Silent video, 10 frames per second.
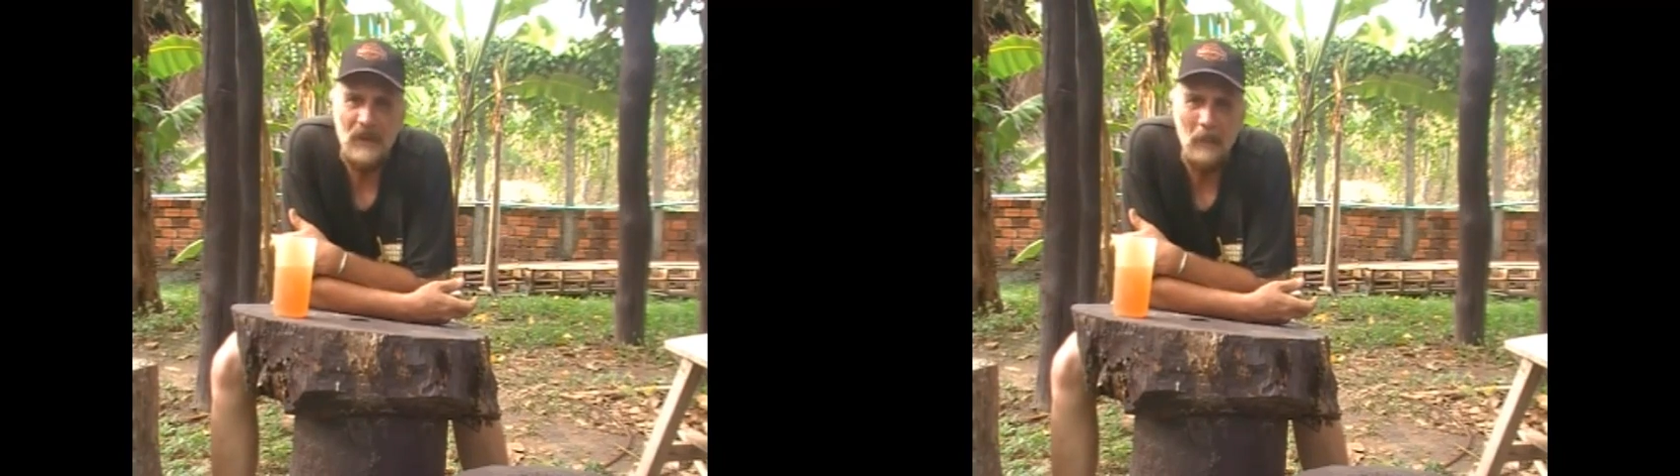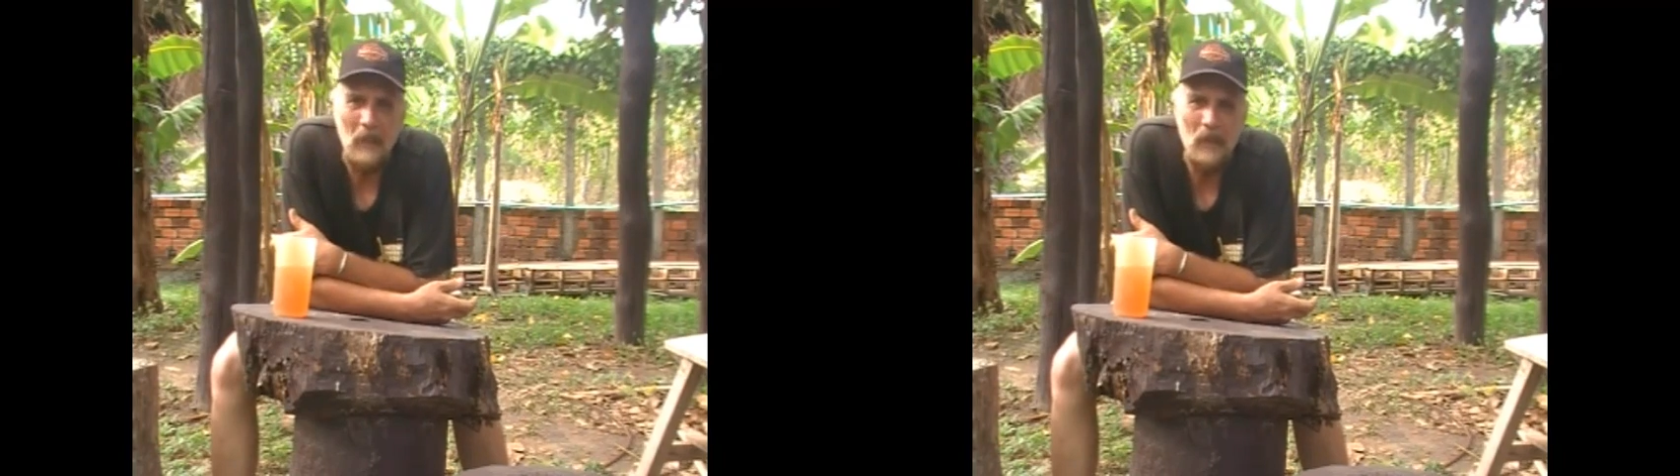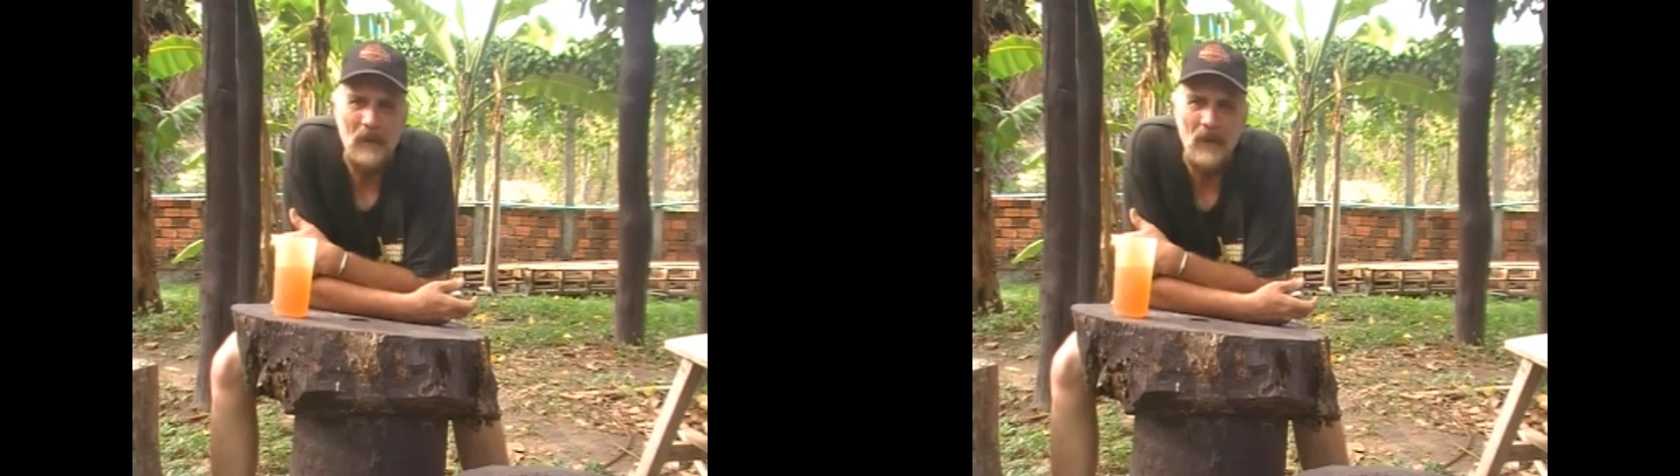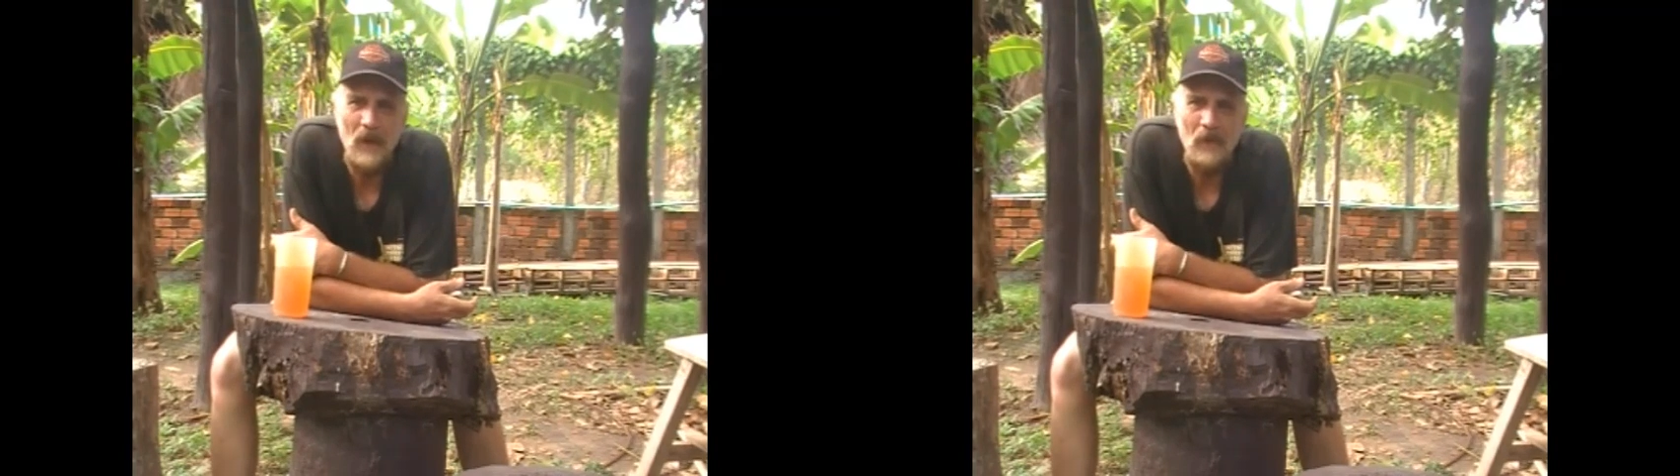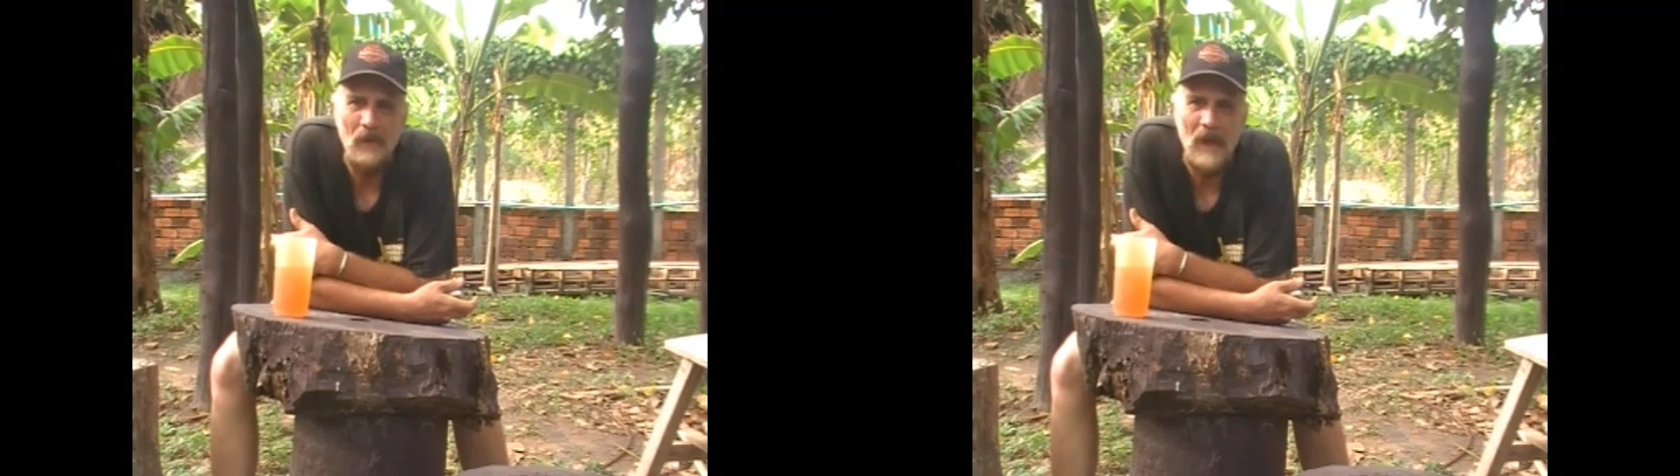out my
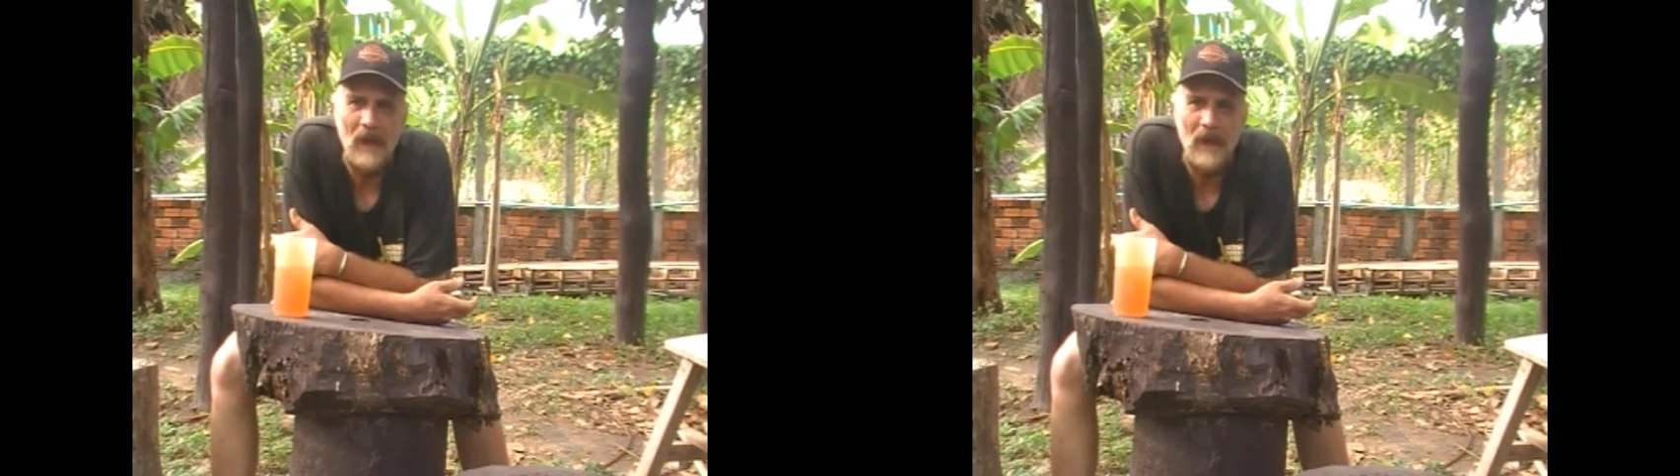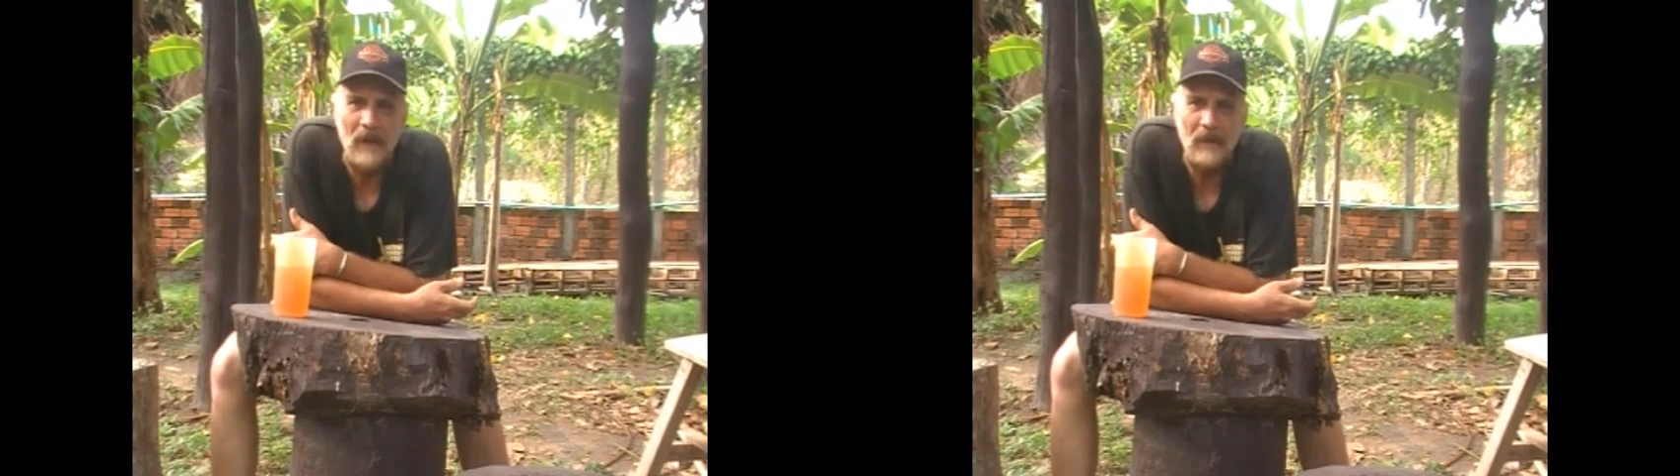window, and